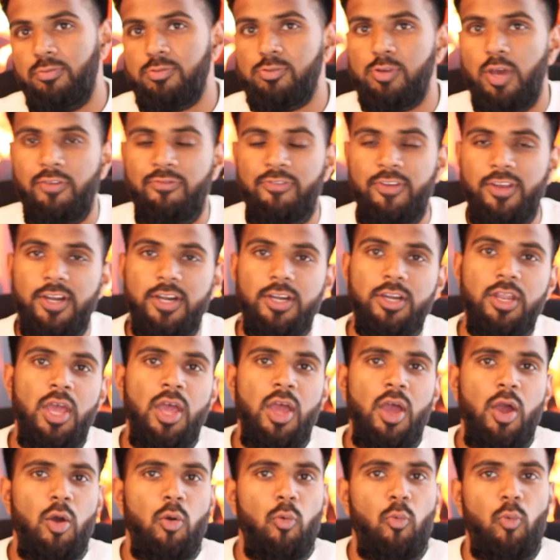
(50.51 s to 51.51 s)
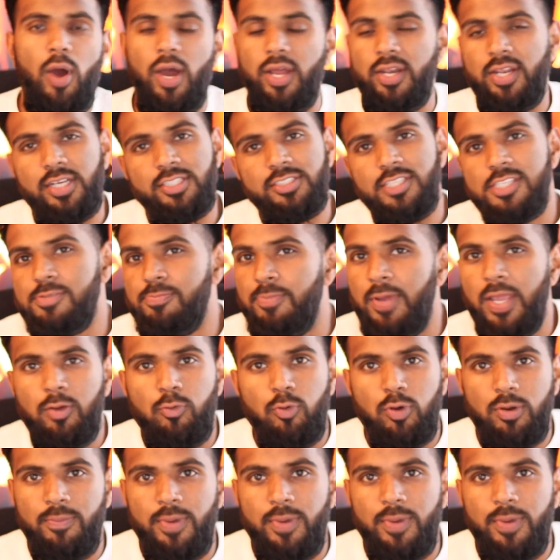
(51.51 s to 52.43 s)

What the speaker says: So I figured, why not just make one